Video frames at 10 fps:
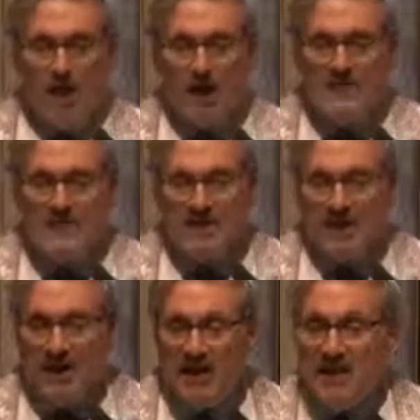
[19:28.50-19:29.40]
hazeh,
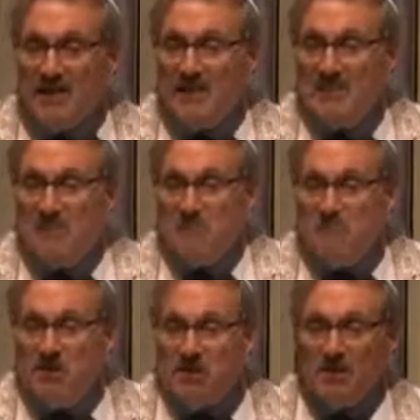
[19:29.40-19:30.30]
in the
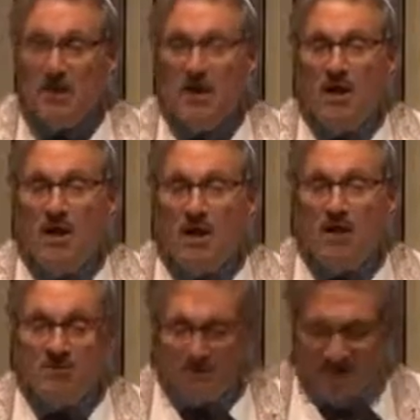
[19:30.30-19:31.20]
middle of
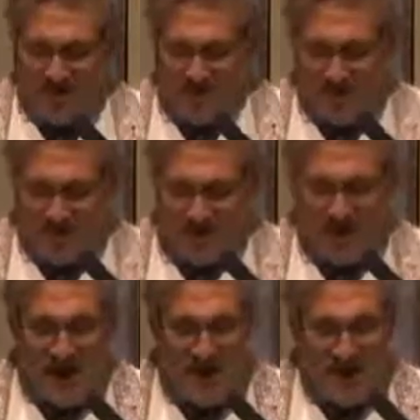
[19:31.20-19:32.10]
the
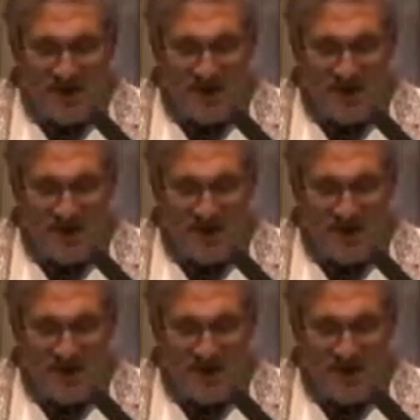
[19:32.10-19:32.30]
day.